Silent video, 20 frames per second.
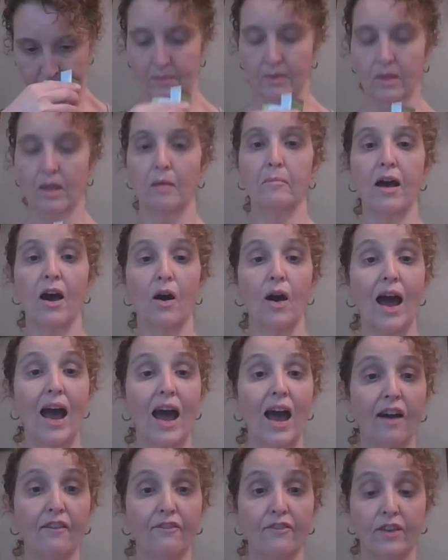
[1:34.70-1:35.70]
about
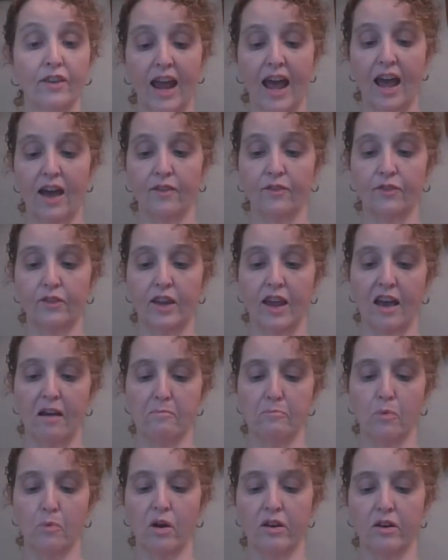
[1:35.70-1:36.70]
half and half
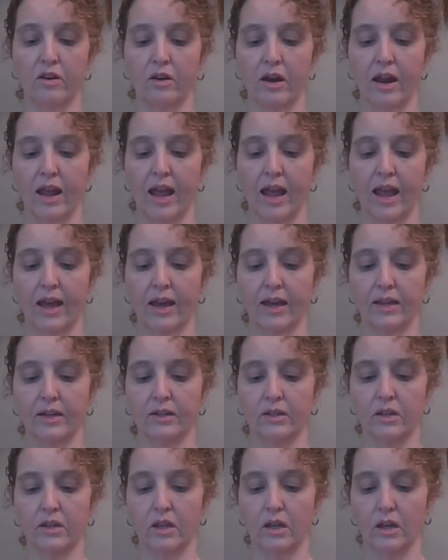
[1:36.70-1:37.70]
tap water
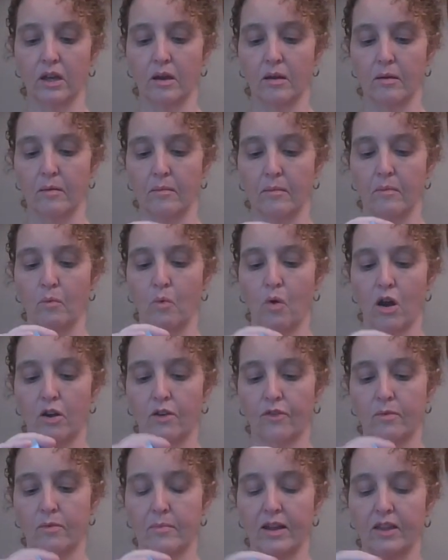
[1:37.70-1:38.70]
and water
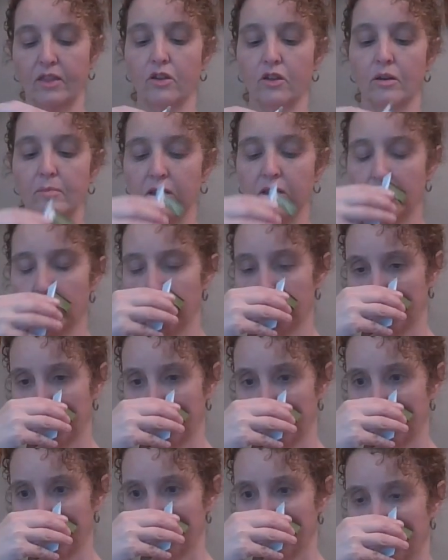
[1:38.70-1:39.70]
from my thermos.
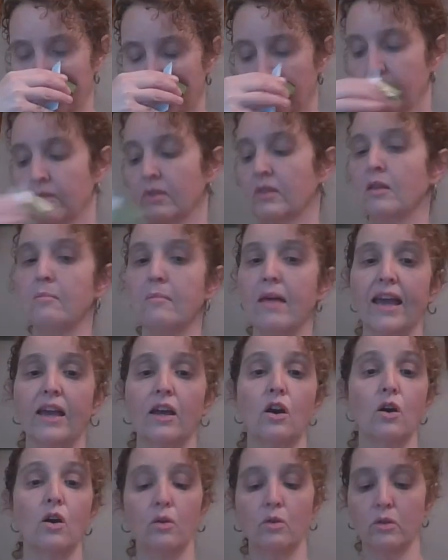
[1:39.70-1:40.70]
The
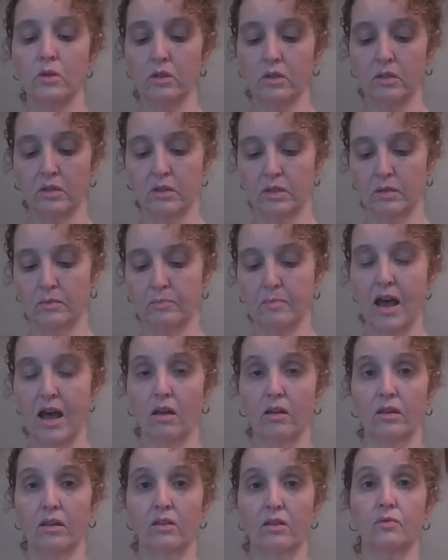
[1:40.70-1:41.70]
mango
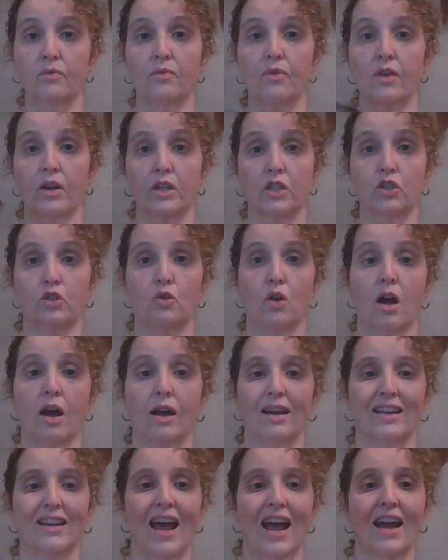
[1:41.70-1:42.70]
smell is very
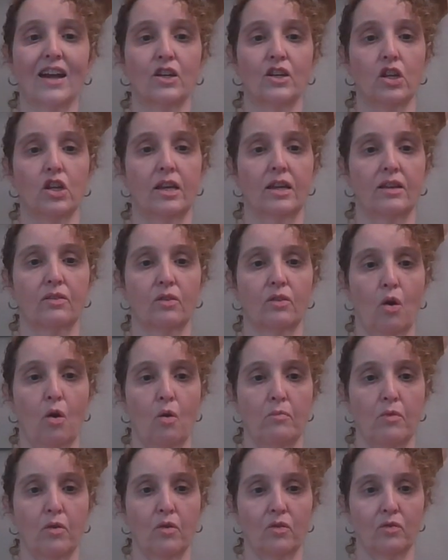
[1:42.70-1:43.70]
strong. It actually is
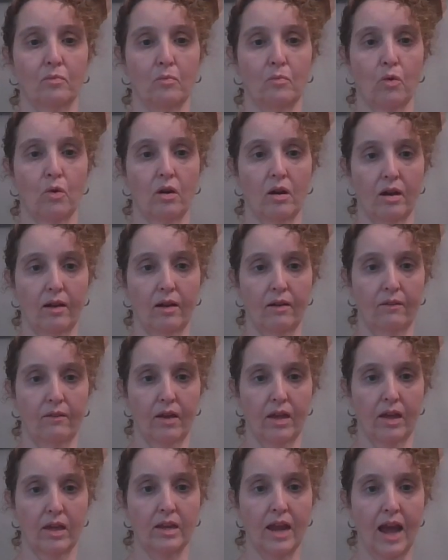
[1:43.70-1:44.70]
almost more of
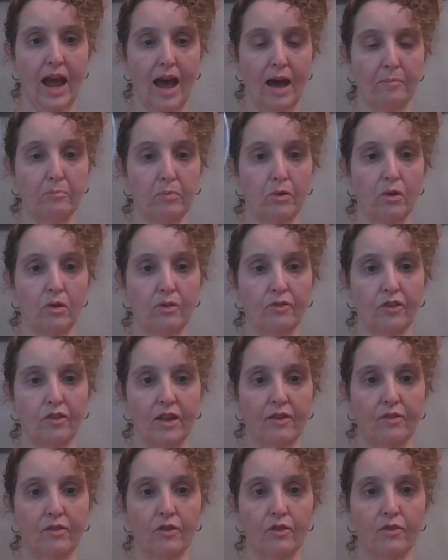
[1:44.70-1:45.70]
an apple
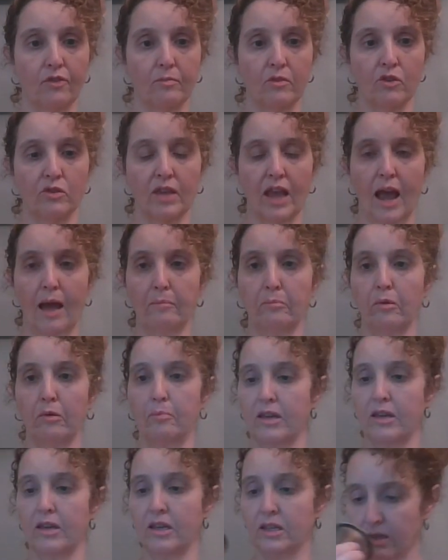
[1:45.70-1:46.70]
flavor from those apple
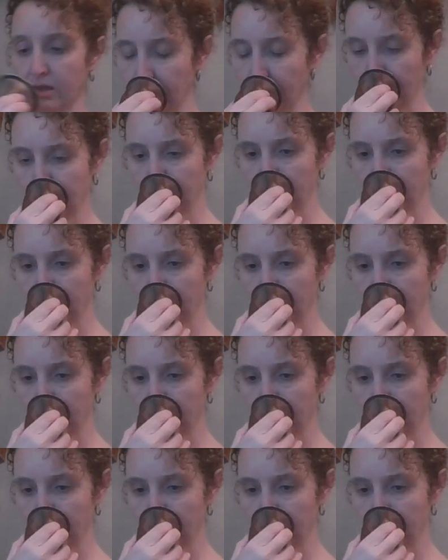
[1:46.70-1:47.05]
pieces,